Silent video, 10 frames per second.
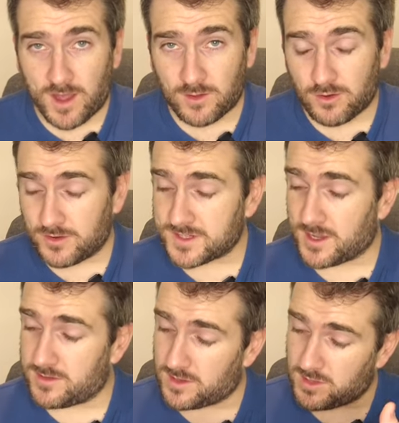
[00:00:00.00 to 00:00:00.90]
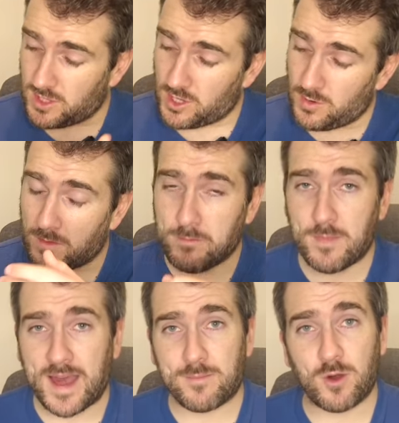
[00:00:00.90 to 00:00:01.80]
and also the new
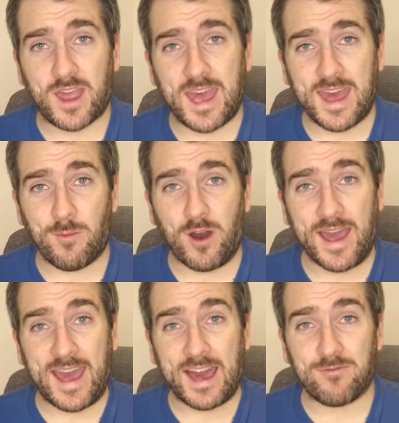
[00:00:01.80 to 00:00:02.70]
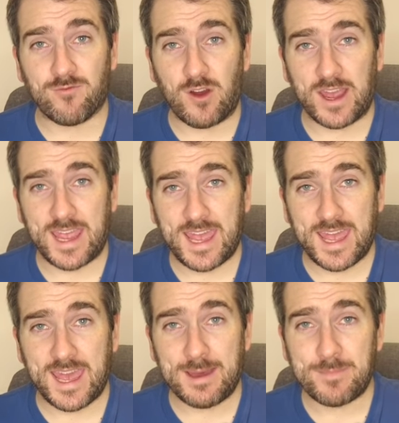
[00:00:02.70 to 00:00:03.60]
MacBook Air, what I have right
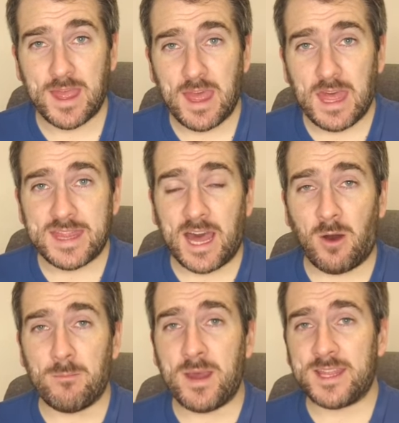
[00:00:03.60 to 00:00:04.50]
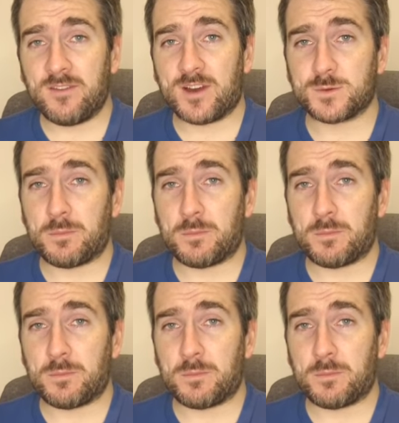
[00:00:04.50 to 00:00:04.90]
here. Now, many of us will